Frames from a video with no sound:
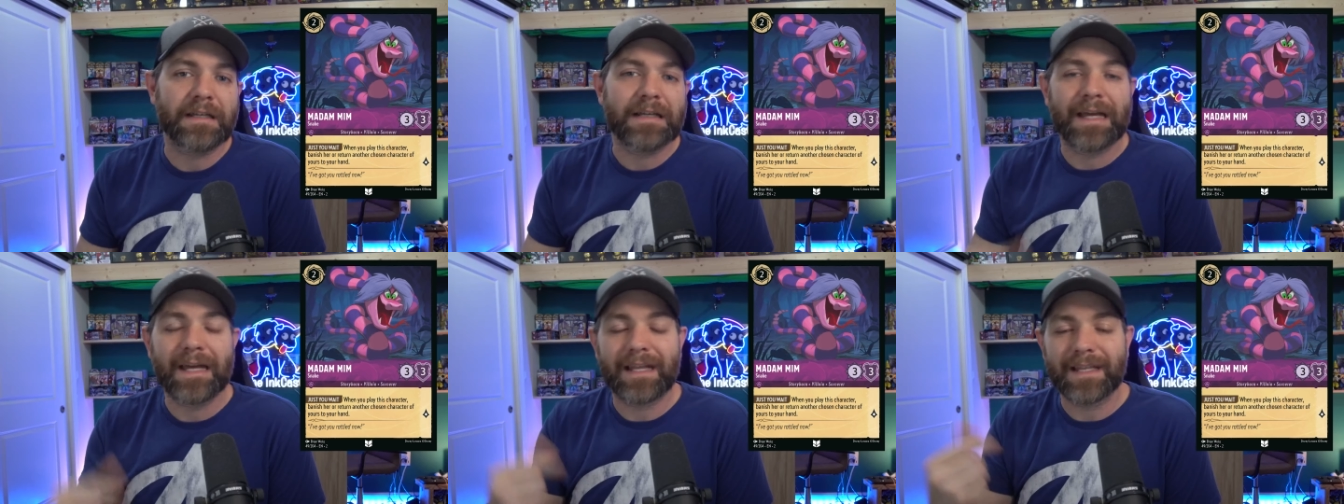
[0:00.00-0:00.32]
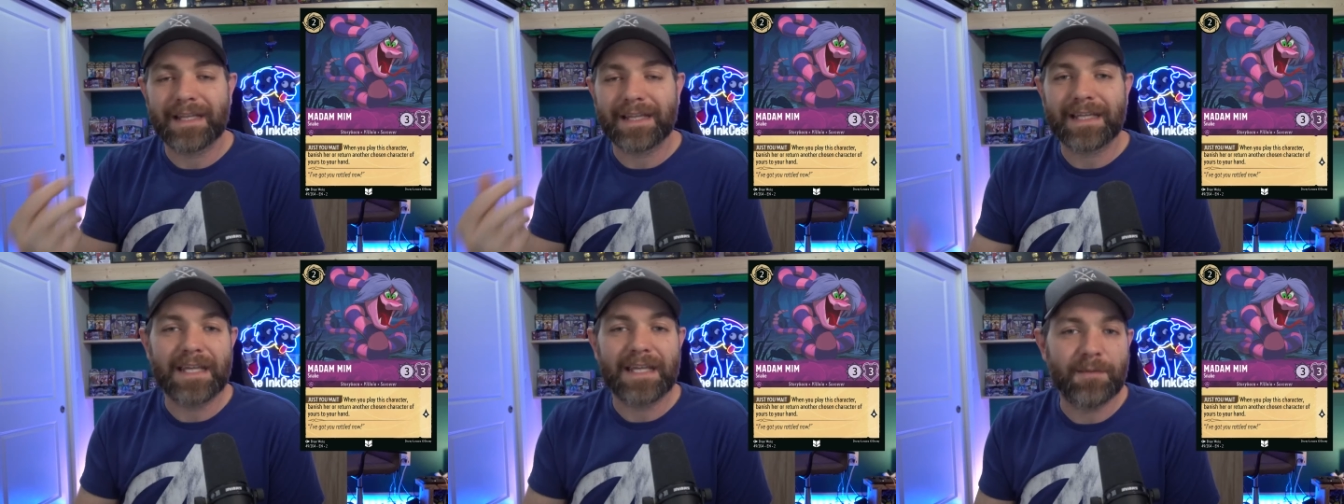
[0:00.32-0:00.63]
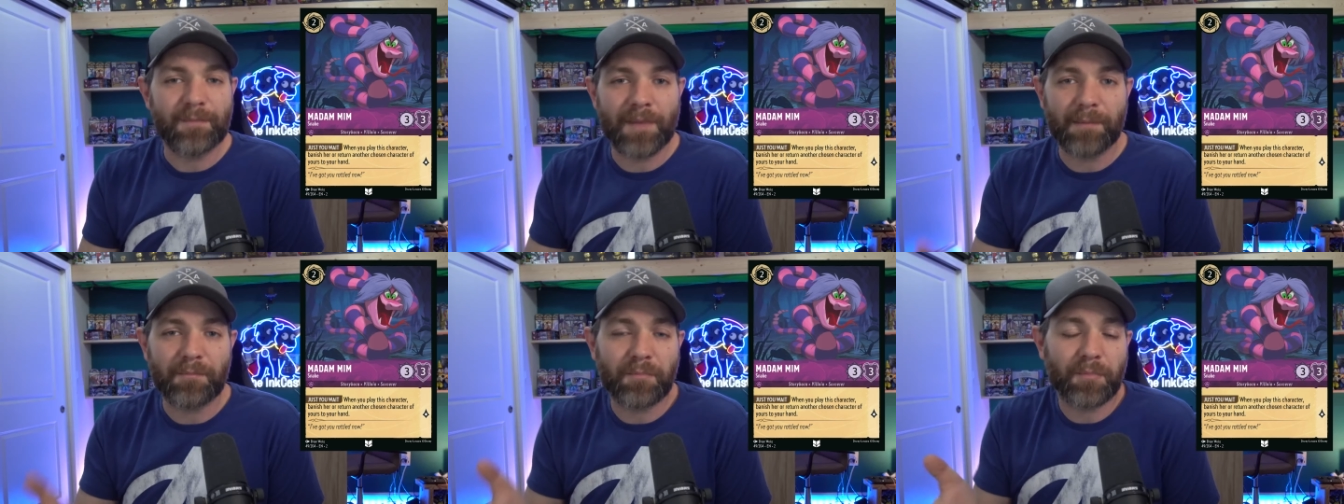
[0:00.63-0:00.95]
and then
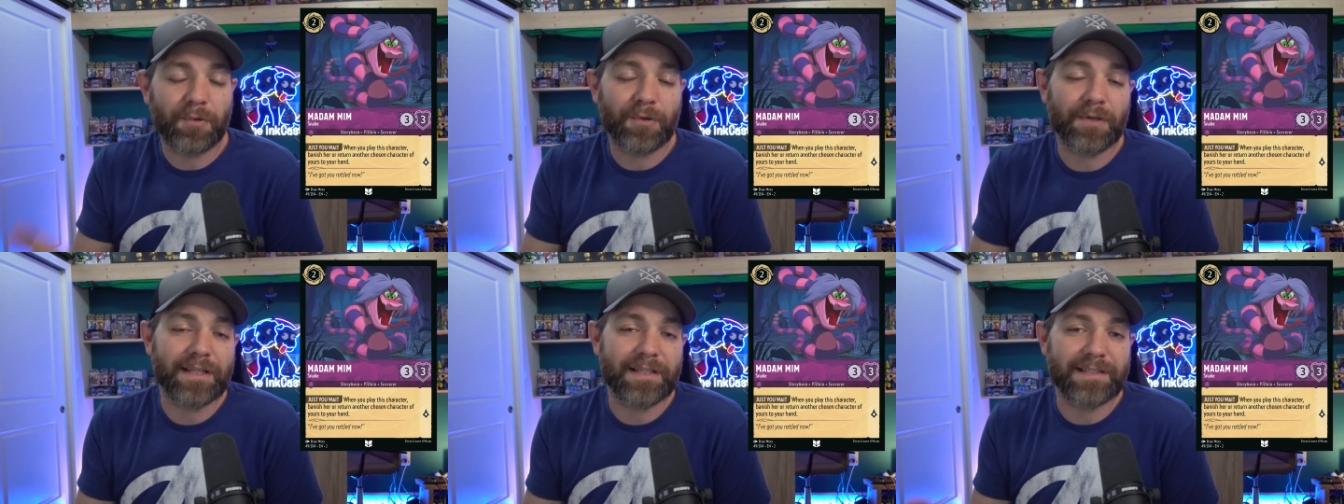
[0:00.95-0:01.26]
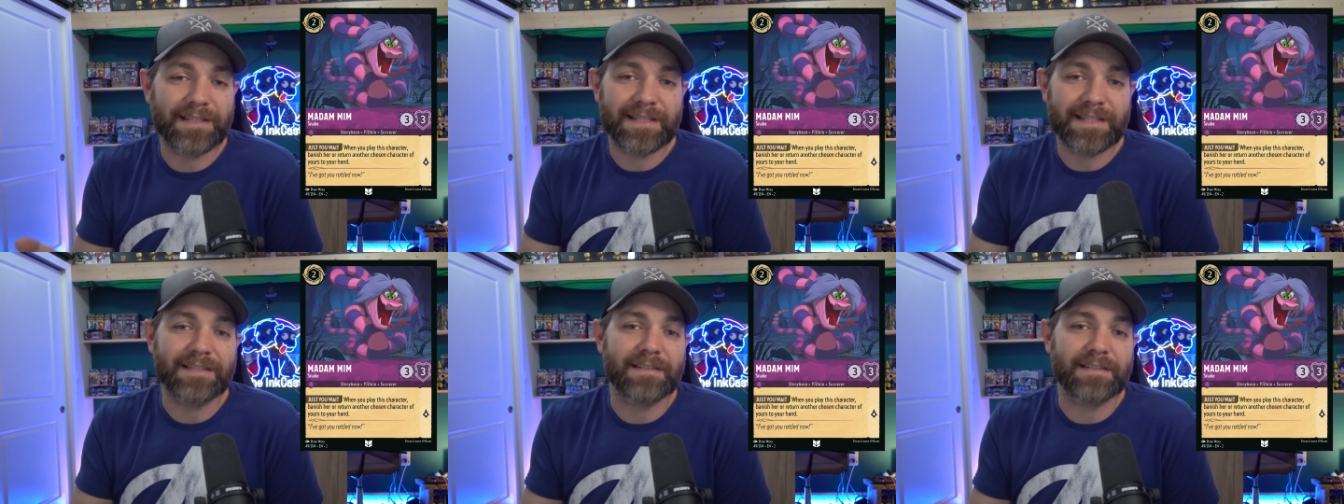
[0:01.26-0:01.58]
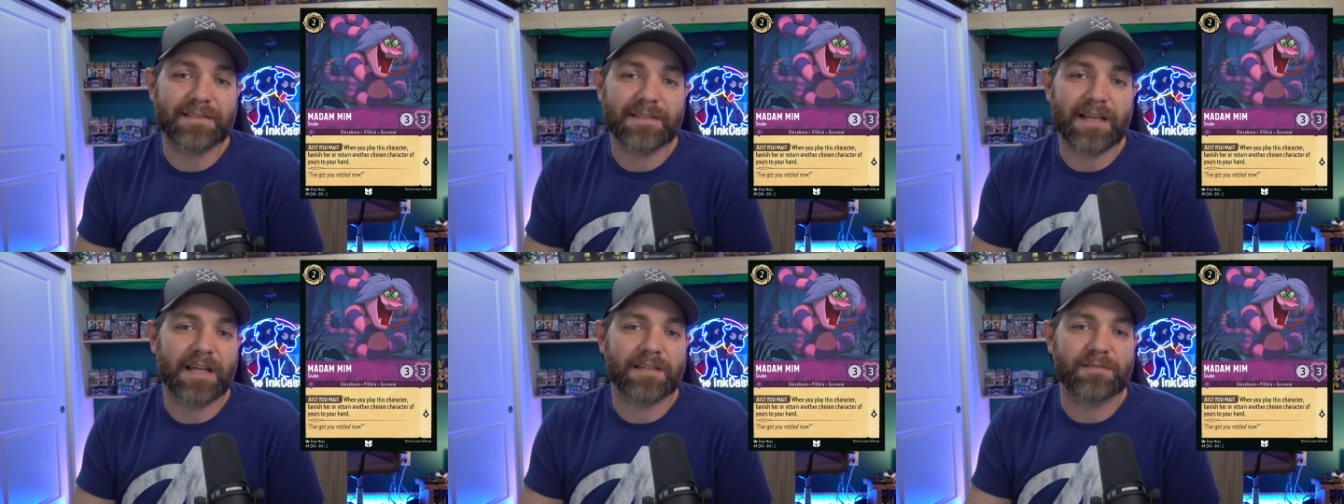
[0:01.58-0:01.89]
keep a pretty
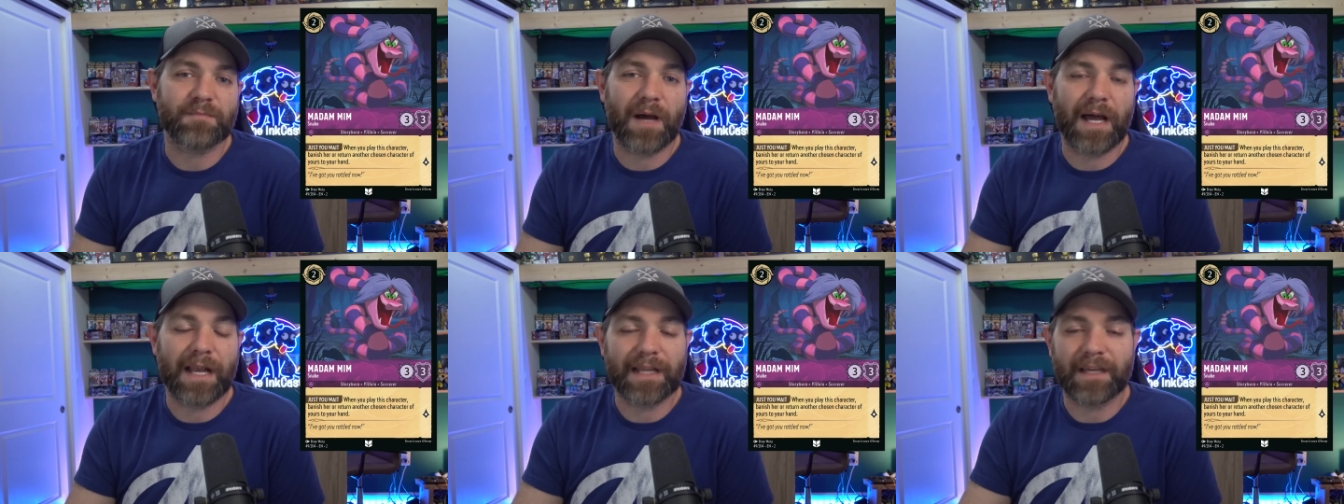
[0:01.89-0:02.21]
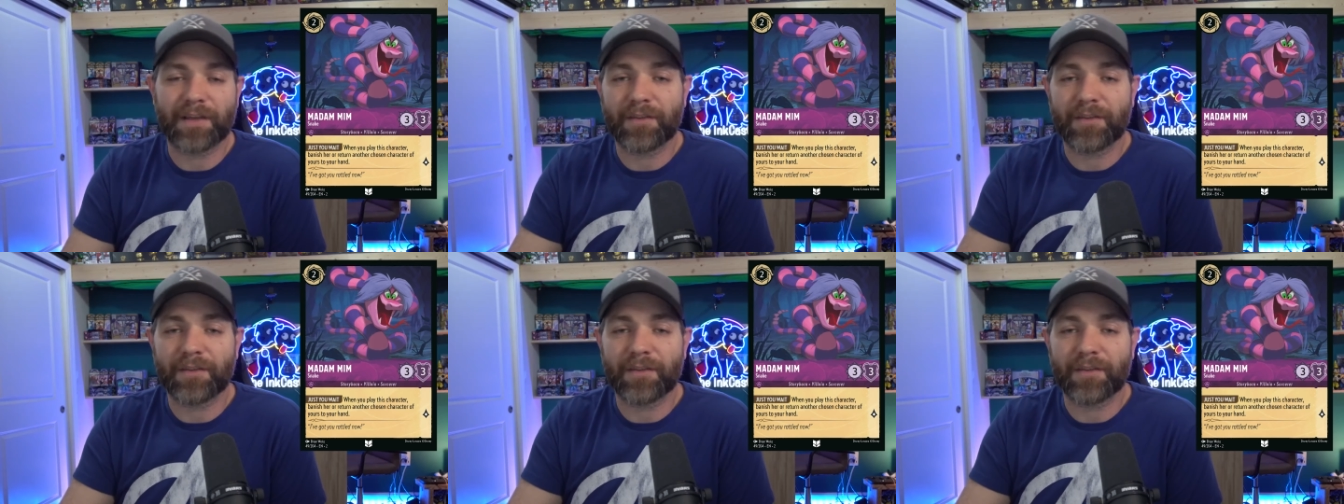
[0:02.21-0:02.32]
decent sized body,